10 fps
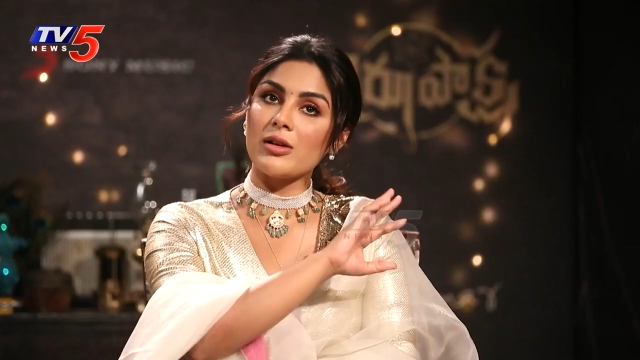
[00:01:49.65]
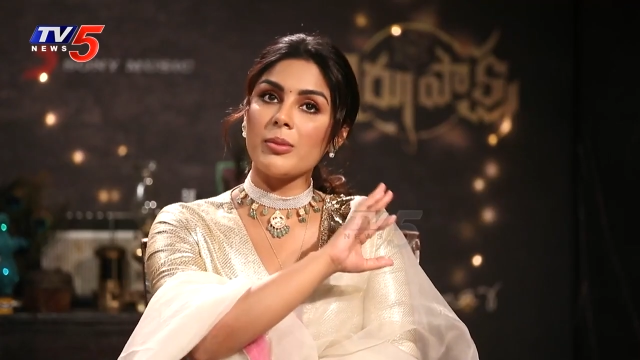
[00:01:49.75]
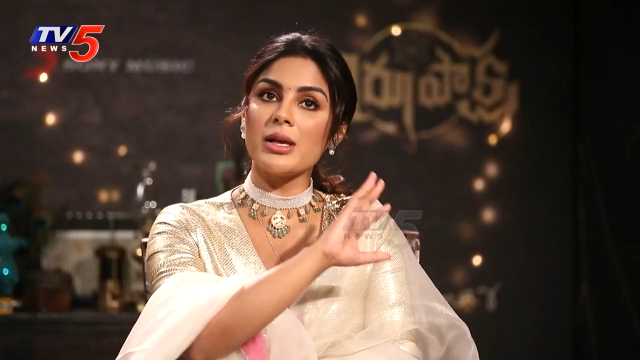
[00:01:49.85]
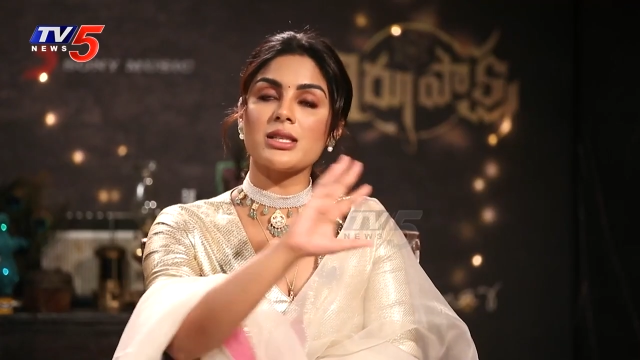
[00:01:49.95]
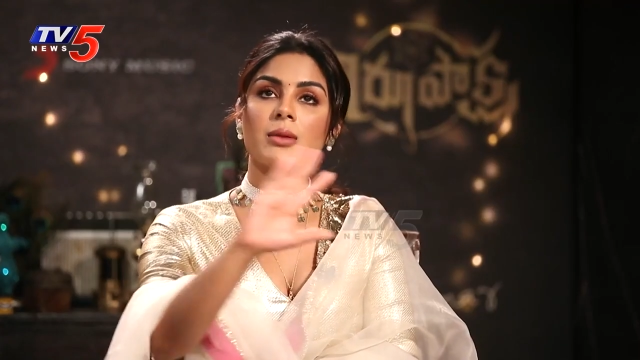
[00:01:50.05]
will
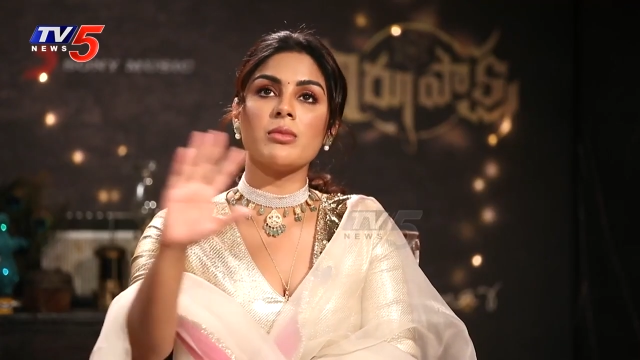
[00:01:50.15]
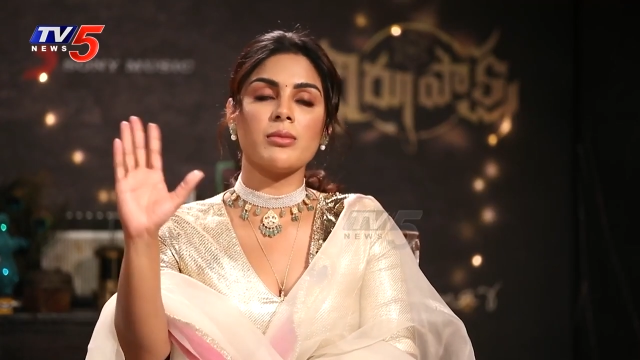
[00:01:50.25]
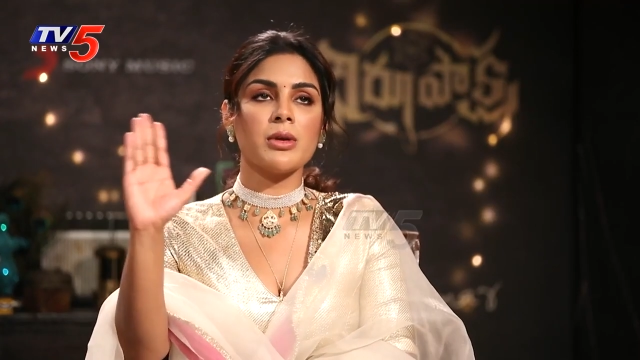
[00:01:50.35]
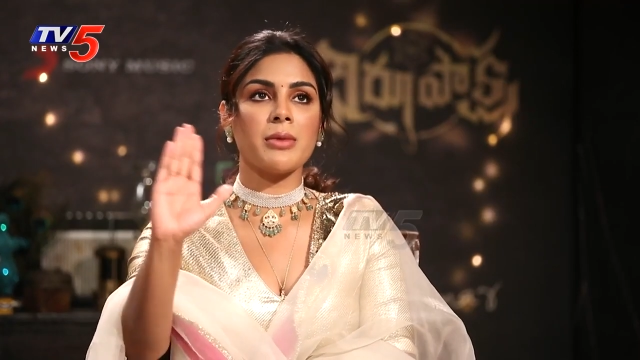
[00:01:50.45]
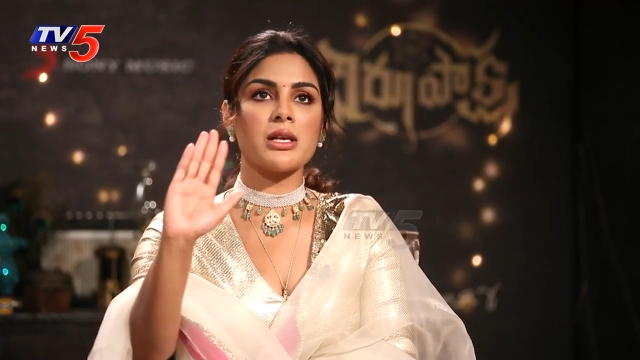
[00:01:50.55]
be some,
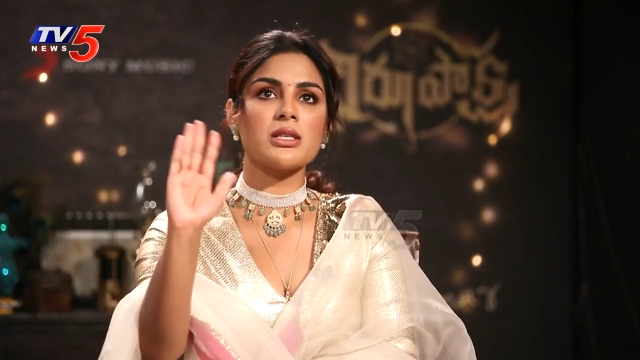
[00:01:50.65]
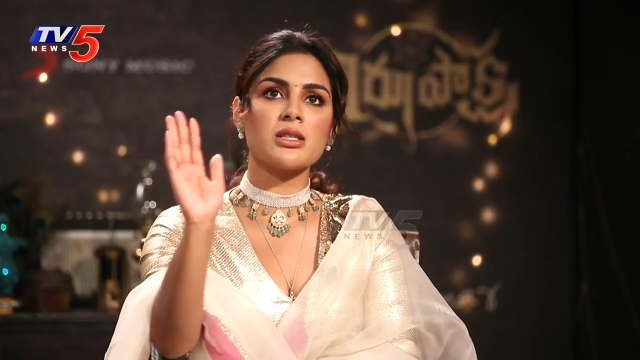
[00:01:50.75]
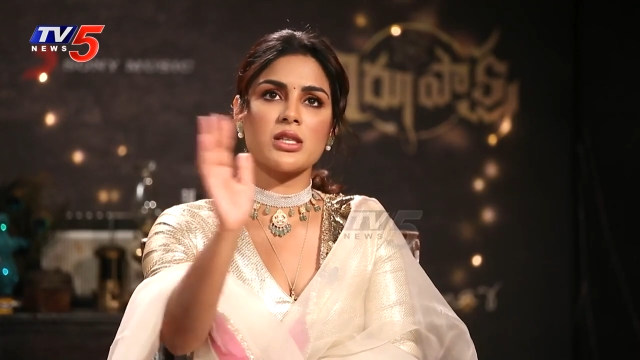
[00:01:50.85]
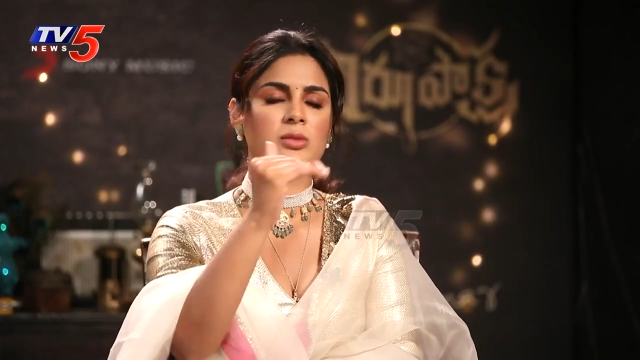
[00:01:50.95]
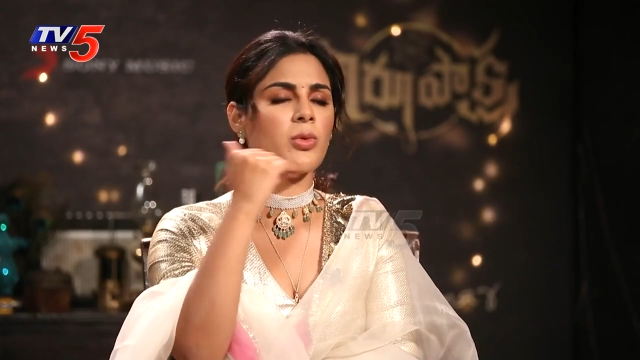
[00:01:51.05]
imagine
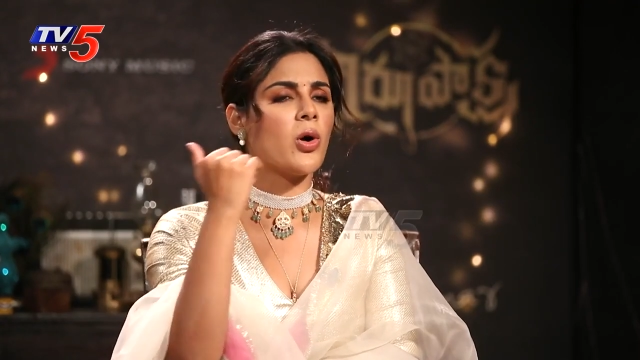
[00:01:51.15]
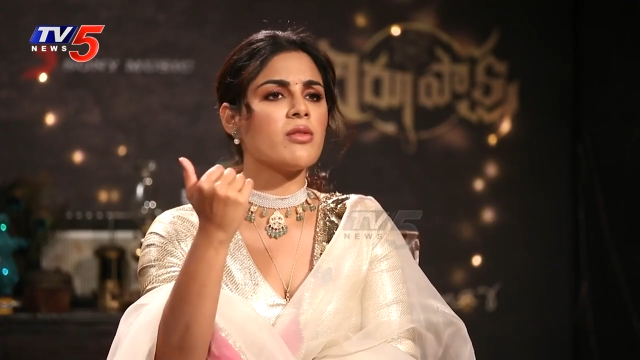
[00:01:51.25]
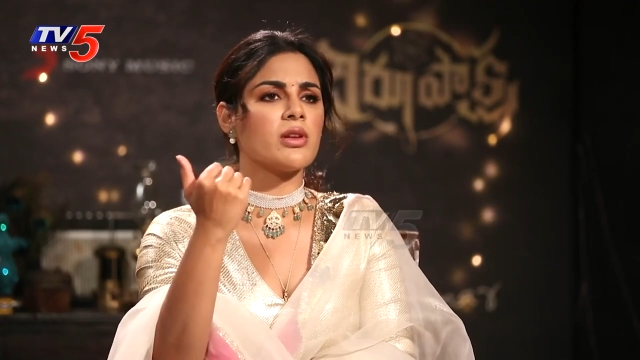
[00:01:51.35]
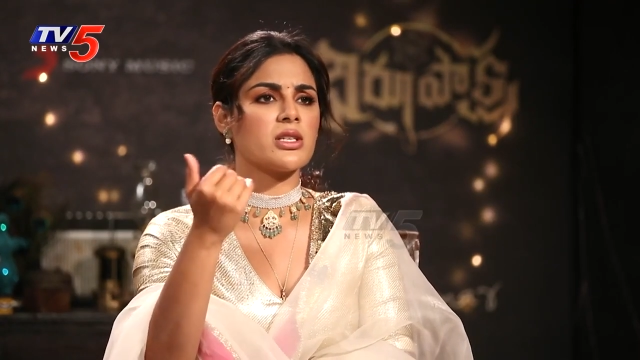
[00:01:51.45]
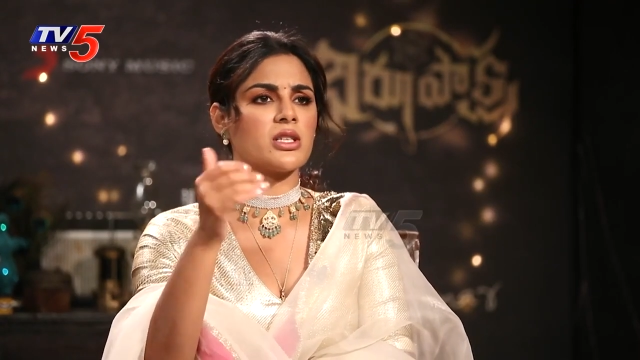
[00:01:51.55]
it's a small village,